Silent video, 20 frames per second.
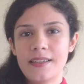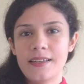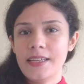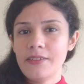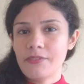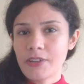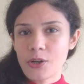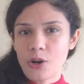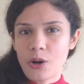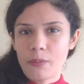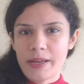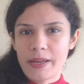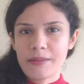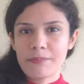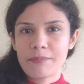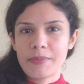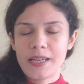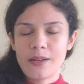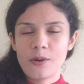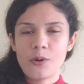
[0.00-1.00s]
leave a
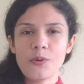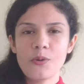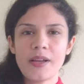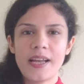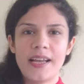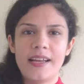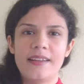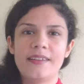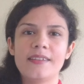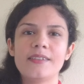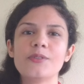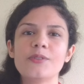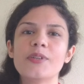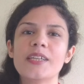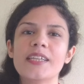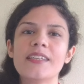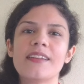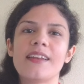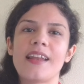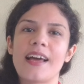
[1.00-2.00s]
comment below, and
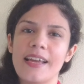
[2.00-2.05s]
do hit the